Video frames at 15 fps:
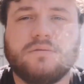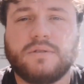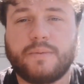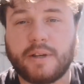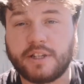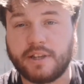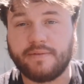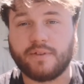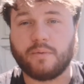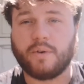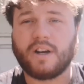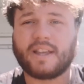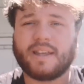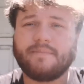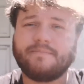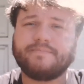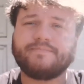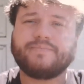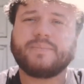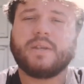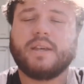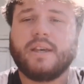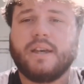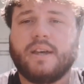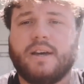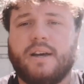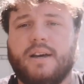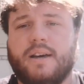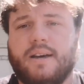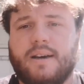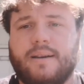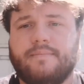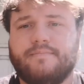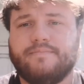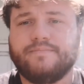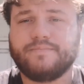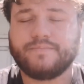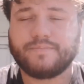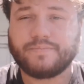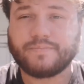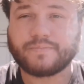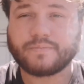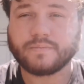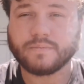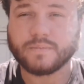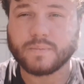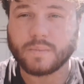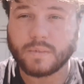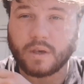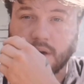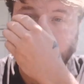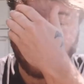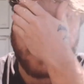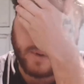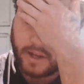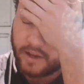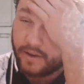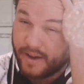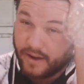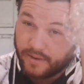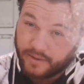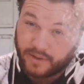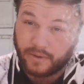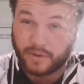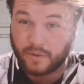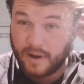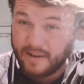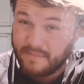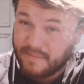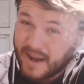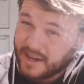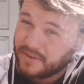Especially if you're working. When I got here, I was doing quite a